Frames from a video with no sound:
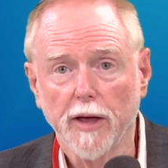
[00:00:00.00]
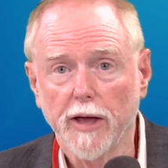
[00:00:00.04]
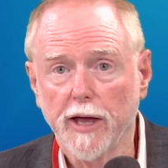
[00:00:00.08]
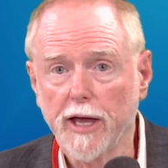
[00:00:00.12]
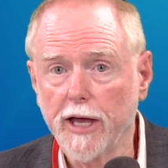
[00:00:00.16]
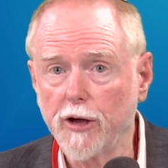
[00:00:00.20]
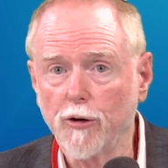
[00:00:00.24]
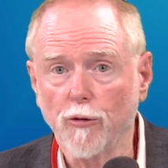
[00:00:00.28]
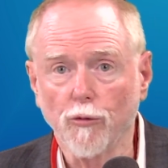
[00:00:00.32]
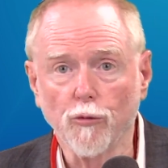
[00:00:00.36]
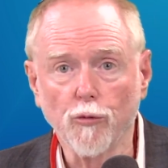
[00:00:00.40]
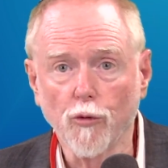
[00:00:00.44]

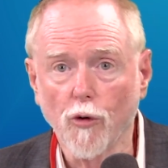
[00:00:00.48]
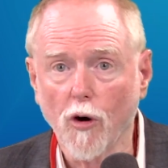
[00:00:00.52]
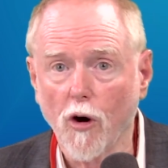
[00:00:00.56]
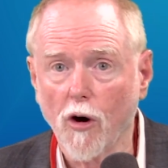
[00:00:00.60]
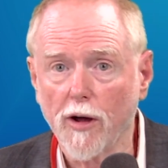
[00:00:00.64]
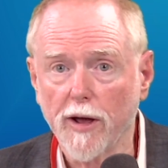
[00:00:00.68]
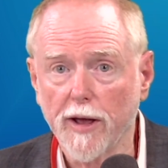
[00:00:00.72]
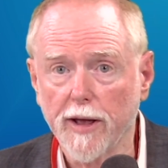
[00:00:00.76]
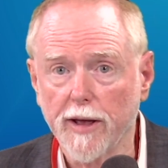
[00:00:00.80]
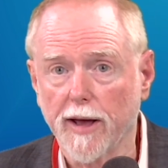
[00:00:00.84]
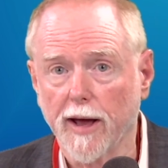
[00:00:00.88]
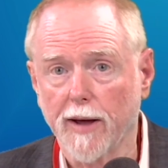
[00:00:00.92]

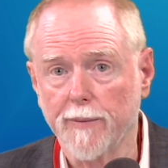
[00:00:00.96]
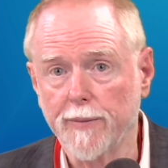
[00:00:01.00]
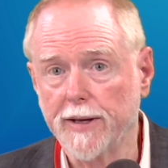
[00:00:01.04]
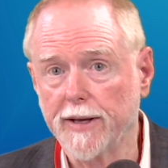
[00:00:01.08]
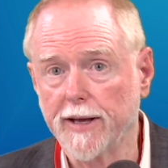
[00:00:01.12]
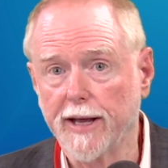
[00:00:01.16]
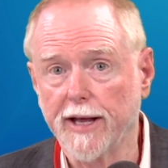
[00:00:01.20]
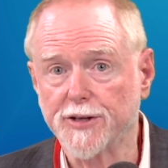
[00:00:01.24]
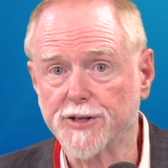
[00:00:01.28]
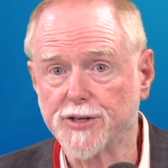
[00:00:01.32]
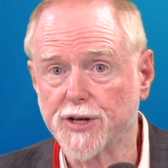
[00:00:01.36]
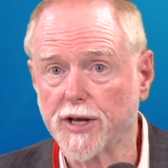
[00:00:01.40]

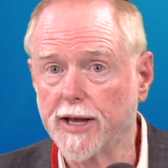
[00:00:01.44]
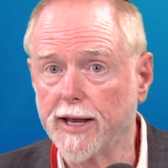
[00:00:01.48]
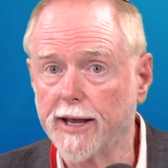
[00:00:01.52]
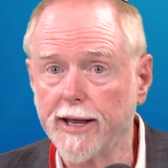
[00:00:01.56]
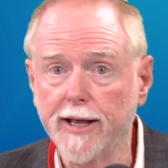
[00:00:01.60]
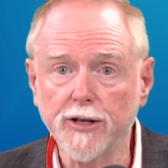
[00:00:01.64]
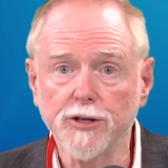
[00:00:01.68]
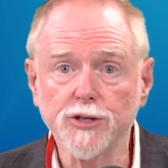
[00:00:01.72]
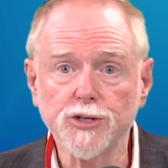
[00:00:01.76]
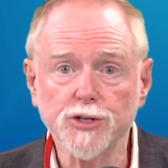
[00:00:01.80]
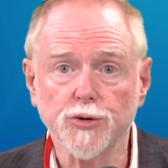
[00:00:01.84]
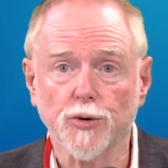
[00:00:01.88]
It's
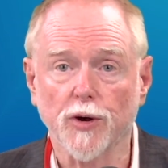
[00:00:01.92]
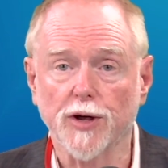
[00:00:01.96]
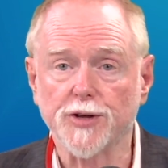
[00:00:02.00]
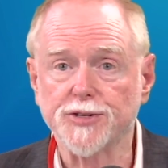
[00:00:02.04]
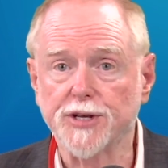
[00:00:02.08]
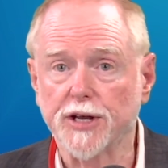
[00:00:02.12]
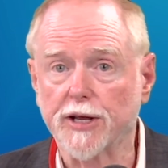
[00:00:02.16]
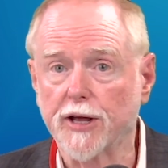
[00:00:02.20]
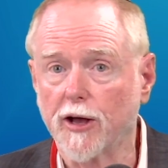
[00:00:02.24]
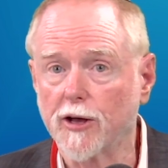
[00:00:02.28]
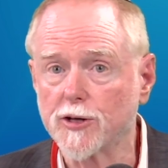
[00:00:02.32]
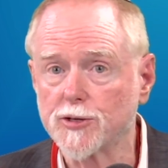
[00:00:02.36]

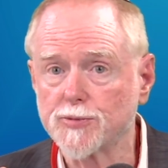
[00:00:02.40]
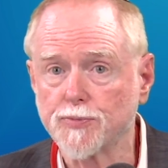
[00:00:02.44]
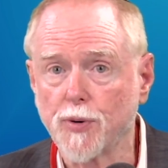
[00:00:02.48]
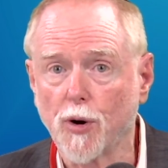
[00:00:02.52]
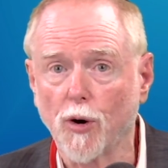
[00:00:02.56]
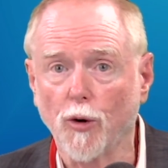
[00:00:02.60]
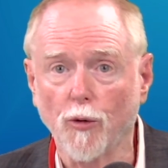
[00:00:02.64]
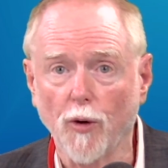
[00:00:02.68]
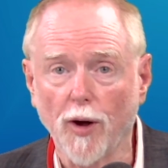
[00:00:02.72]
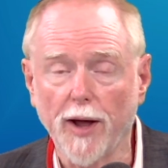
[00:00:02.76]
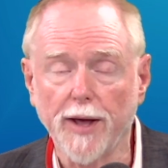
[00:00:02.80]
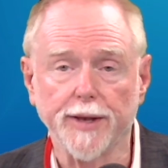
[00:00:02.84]
interesting, it's
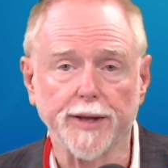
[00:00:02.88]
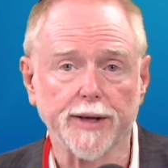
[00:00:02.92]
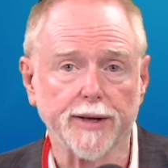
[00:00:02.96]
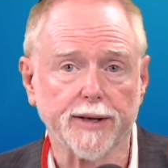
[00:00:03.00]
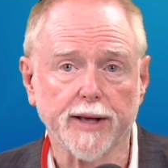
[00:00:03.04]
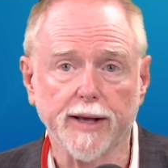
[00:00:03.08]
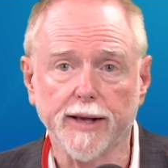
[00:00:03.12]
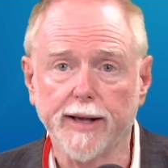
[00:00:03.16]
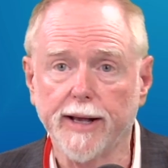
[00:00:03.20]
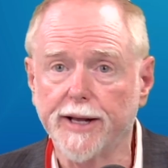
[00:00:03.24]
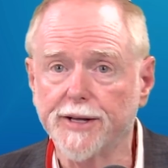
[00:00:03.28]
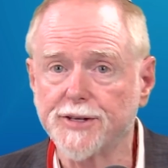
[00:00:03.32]
poetic,
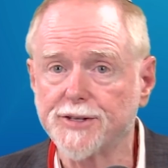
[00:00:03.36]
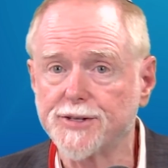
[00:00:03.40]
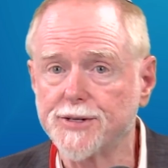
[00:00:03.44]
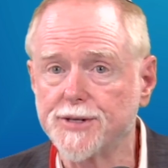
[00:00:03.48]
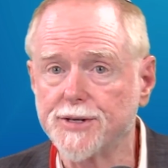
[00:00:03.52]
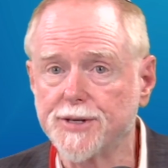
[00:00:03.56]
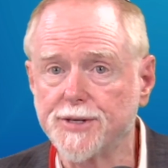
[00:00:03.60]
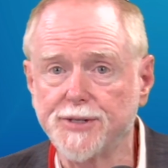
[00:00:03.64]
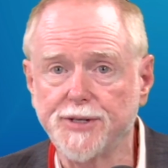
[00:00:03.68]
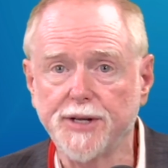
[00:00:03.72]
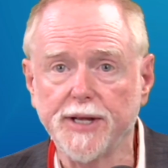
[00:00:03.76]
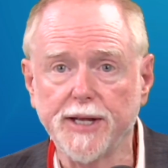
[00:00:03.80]
it's
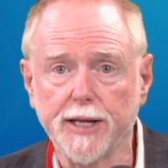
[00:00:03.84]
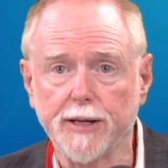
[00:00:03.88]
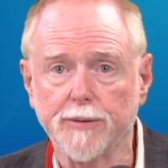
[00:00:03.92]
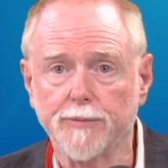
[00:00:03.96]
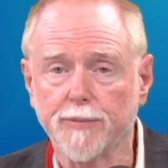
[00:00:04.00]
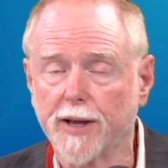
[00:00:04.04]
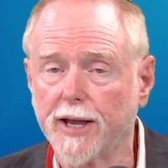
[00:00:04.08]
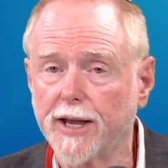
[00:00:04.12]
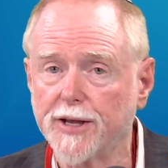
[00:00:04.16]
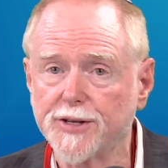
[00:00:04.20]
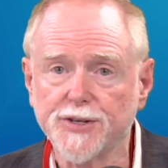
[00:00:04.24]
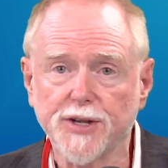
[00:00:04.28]
deep,
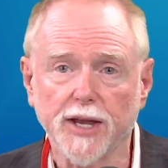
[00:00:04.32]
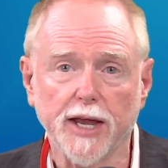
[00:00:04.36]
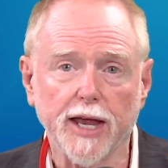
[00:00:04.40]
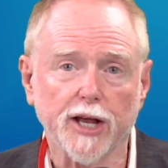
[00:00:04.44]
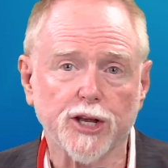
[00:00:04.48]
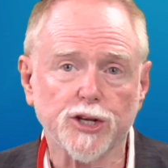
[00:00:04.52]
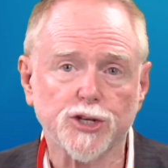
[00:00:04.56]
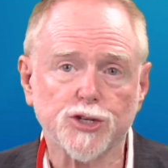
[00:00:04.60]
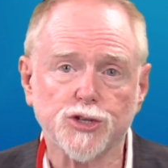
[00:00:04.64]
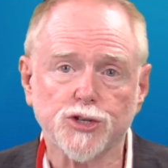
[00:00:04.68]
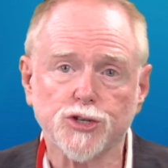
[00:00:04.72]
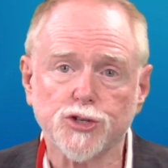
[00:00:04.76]
it's
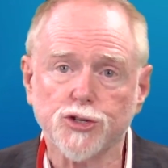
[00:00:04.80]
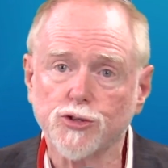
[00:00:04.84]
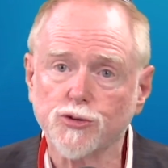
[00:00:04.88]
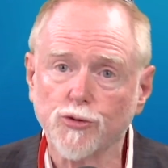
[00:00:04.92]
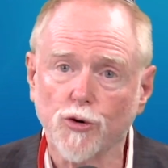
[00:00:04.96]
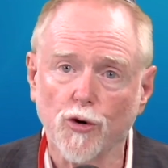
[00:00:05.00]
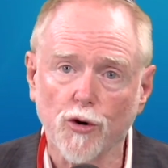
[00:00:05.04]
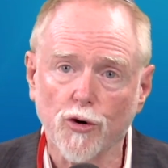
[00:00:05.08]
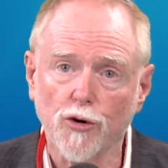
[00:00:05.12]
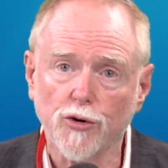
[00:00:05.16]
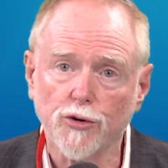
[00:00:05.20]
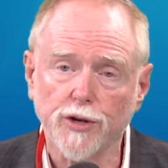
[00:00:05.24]

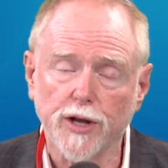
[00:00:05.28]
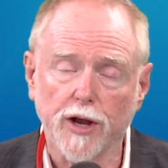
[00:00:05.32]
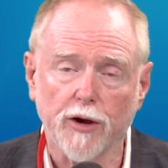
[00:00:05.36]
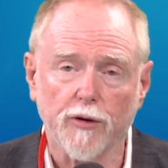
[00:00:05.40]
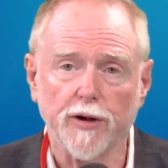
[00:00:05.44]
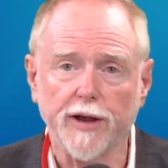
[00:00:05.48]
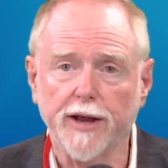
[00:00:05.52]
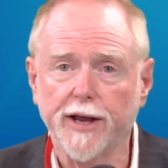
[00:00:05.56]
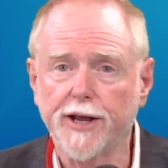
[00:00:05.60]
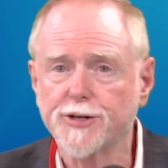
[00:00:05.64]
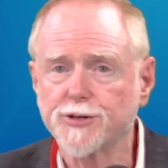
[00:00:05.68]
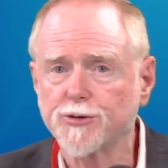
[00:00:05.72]

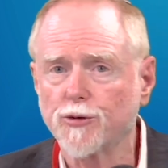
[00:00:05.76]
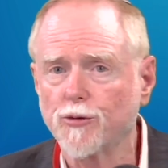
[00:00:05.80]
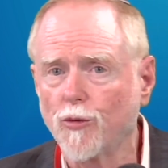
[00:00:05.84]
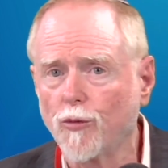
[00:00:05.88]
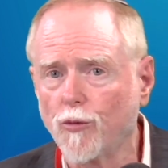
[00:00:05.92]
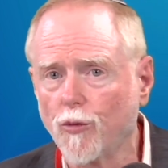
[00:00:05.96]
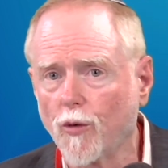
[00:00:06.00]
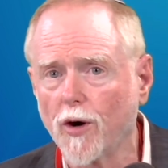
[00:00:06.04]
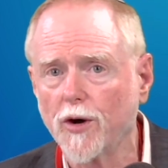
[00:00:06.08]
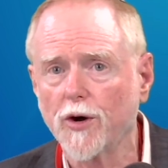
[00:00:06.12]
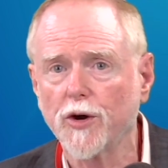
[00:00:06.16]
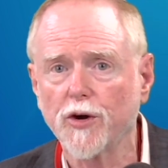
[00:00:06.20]
extraordinary, it's
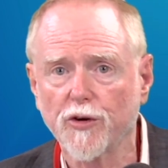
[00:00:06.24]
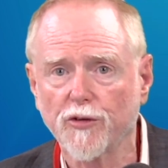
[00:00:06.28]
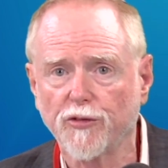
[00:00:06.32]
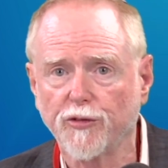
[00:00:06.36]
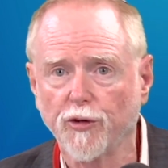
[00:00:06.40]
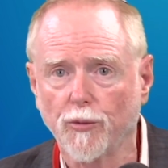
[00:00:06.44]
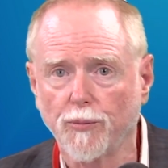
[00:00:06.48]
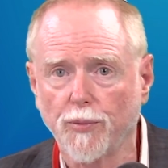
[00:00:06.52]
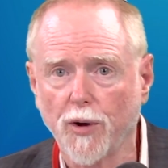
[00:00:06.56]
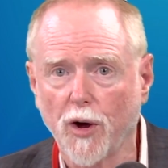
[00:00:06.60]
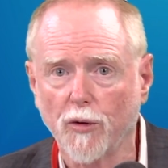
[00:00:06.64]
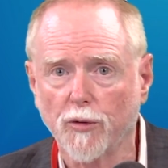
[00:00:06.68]

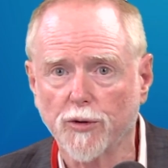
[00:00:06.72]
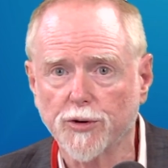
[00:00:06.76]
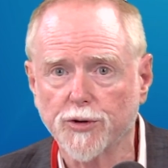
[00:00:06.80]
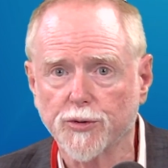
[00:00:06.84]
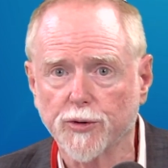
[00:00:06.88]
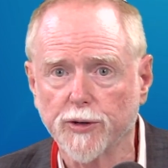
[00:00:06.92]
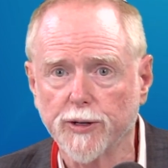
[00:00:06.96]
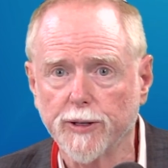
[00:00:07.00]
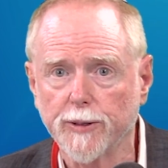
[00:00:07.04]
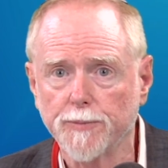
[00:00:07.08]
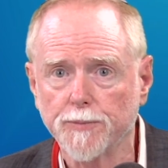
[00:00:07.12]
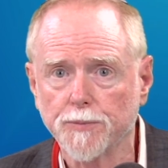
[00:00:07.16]
wonderful poetry.